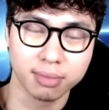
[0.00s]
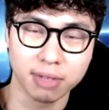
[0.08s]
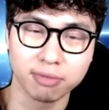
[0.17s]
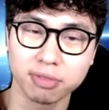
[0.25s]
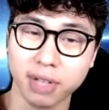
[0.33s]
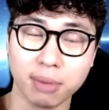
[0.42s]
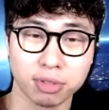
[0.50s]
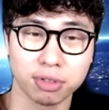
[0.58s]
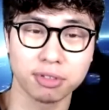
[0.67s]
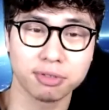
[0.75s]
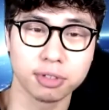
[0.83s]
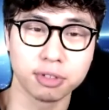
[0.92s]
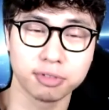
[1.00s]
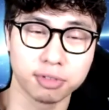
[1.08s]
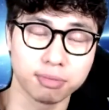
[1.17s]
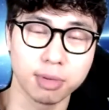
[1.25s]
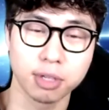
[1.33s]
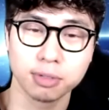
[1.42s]
inflammatory food
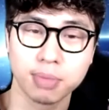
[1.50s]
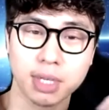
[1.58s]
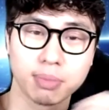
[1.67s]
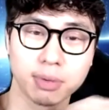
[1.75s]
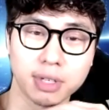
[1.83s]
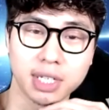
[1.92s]
for most people,